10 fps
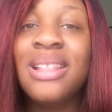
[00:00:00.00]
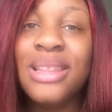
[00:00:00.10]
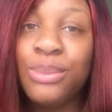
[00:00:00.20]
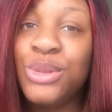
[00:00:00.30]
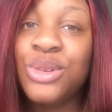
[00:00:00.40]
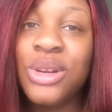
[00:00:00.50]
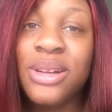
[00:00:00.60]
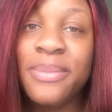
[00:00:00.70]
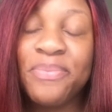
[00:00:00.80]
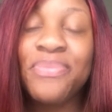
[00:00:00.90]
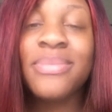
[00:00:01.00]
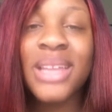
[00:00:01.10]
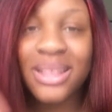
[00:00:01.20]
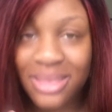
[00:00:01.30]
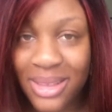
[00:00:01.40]
lip scrub,
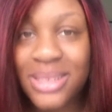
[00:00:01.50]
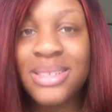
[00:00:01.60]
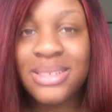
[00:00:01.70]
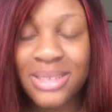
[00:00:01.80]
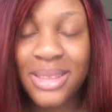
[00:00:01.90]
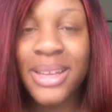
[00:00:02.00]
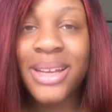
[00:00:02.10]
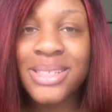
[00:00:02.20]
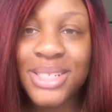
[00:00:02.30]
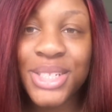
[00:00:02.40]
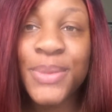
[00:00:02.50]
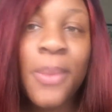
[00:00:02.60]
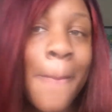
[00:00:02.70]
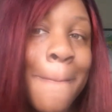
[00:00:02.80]
this is the thing to do.